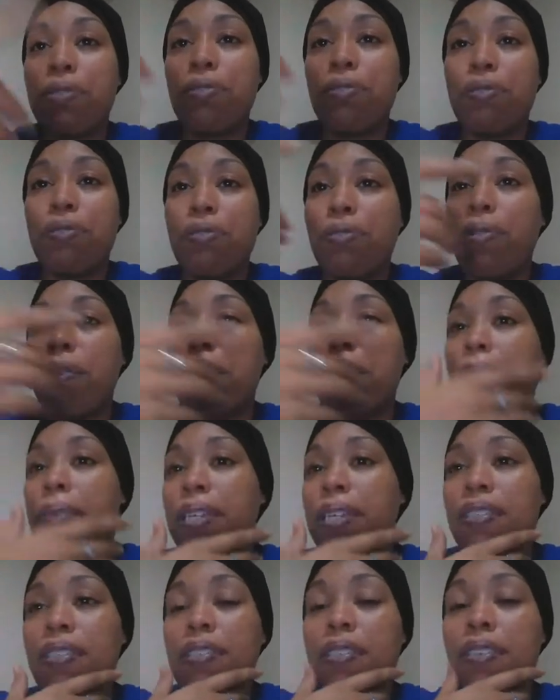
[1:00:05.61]
to doing
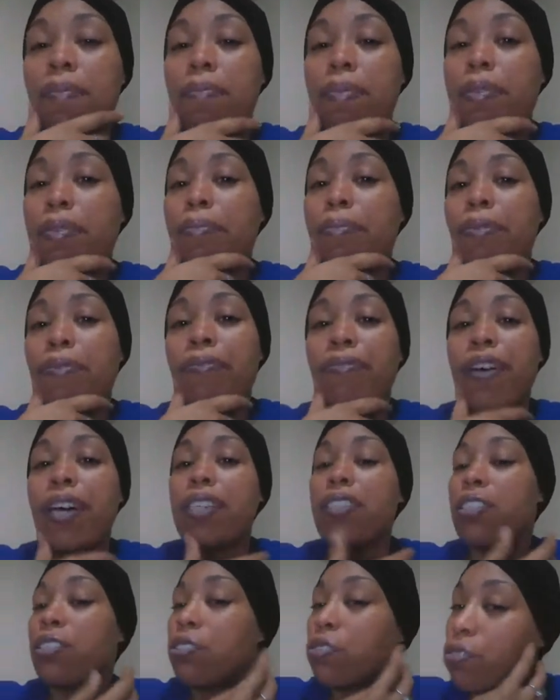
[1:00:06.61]
business and being
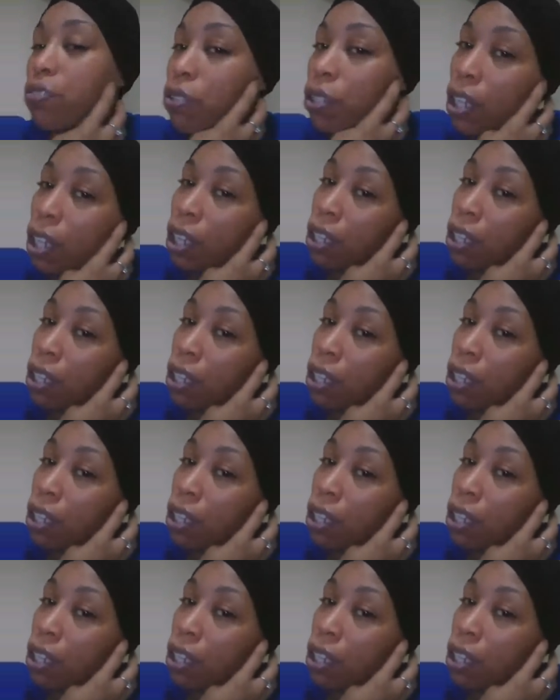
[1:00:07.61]
professional,